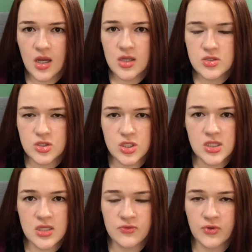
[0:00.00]
So it just
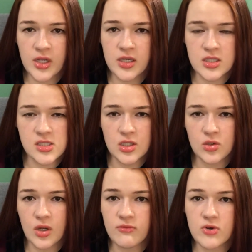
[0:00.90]
says fragrance and
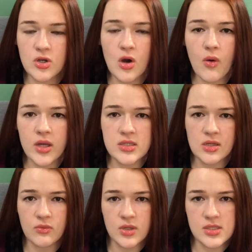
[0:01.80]
you have no
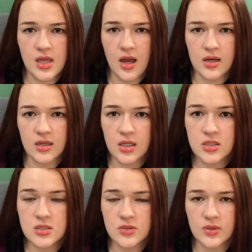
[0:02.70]
idea what is added
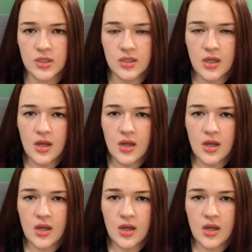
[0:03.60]
into it.